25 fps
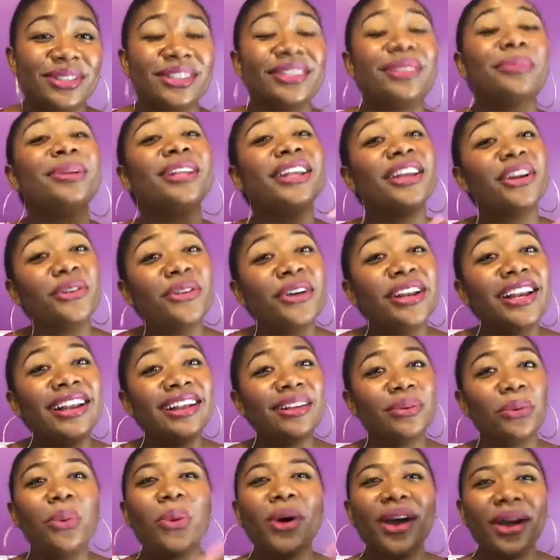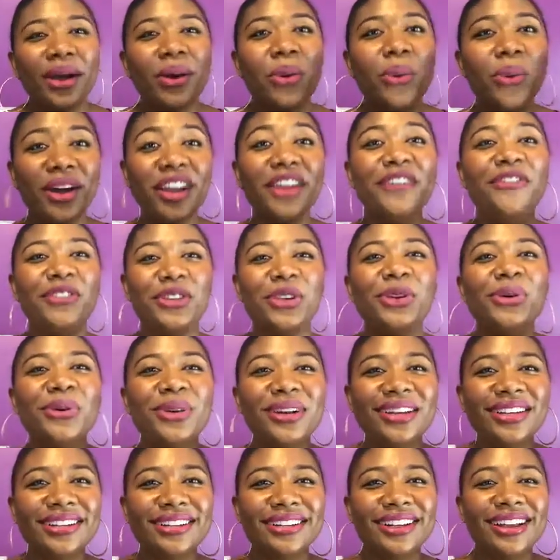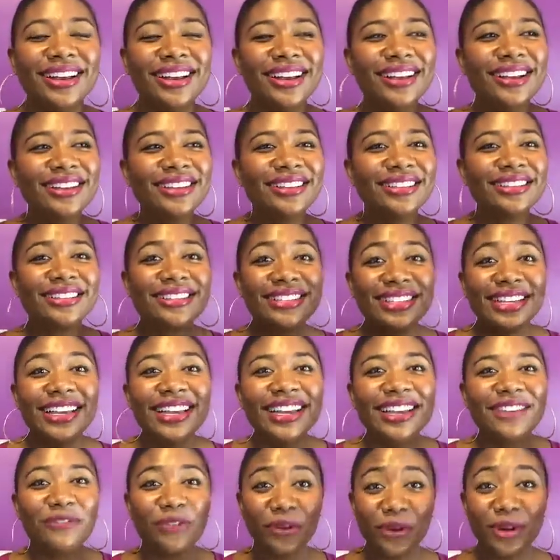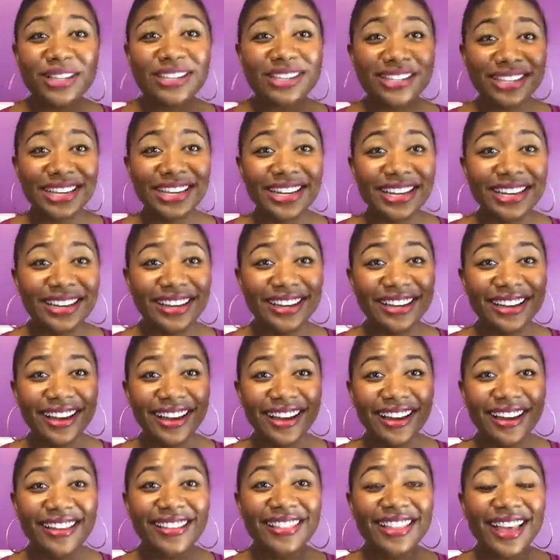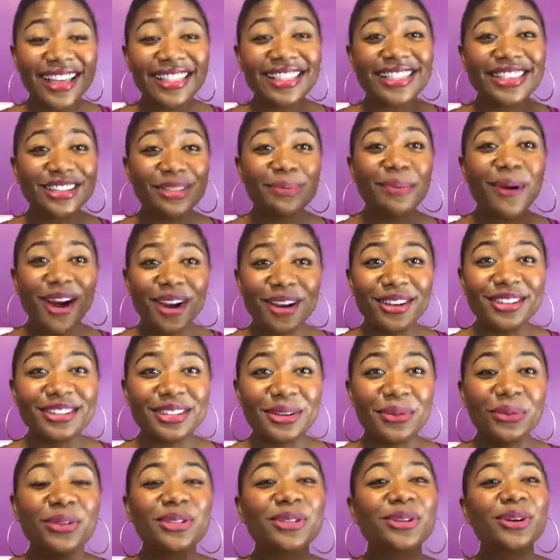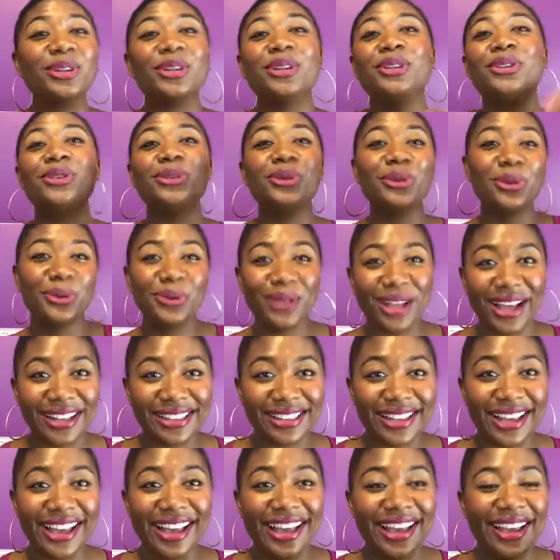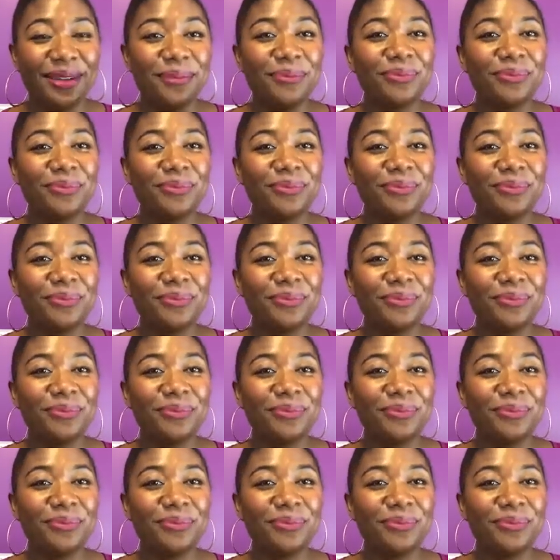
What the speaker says: But the ingredient, what if you could foresee that this person was going to do you like that